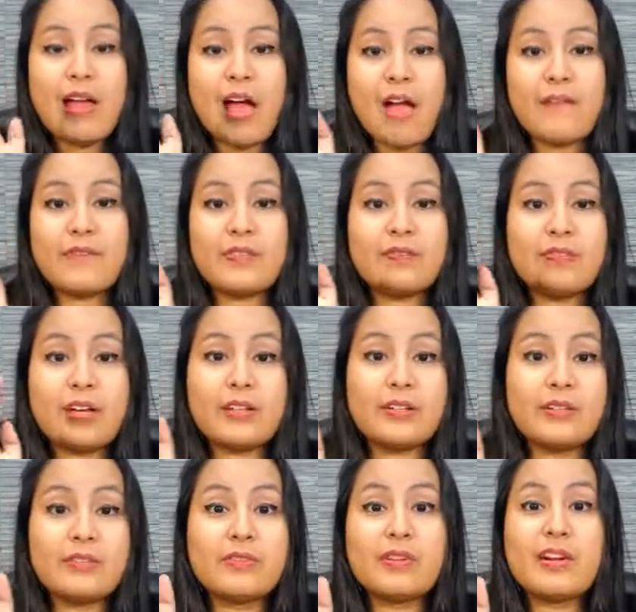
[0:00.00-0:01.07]
I'm from
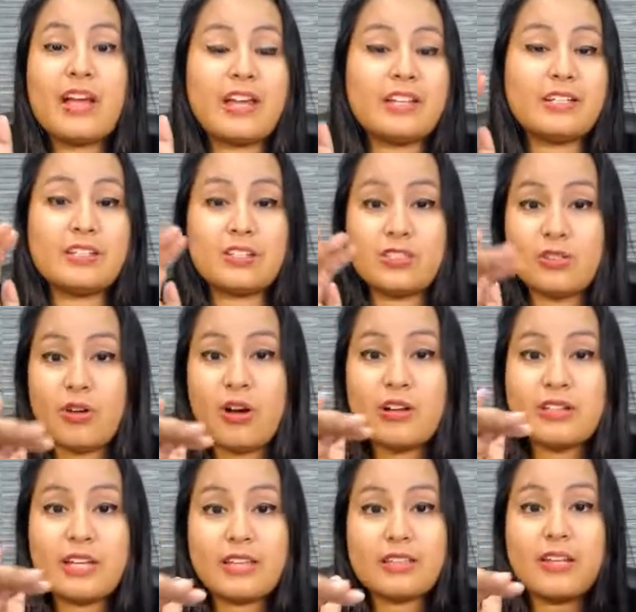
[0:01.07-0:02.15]
Vancouver and it does
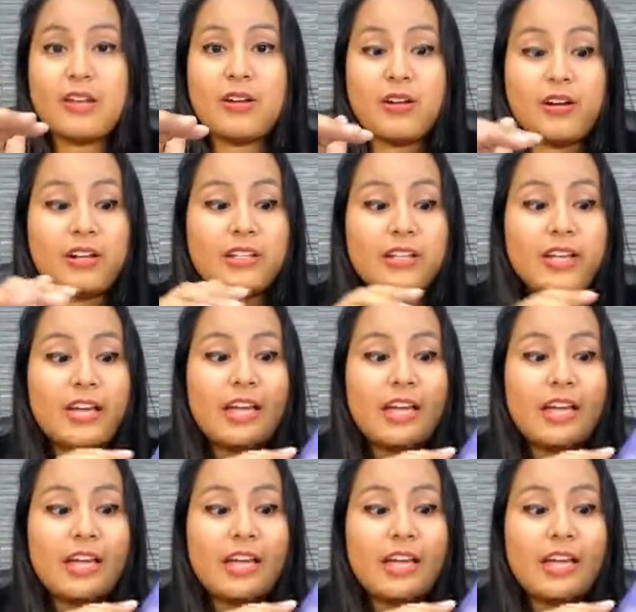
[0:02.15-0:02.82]
not get that hot.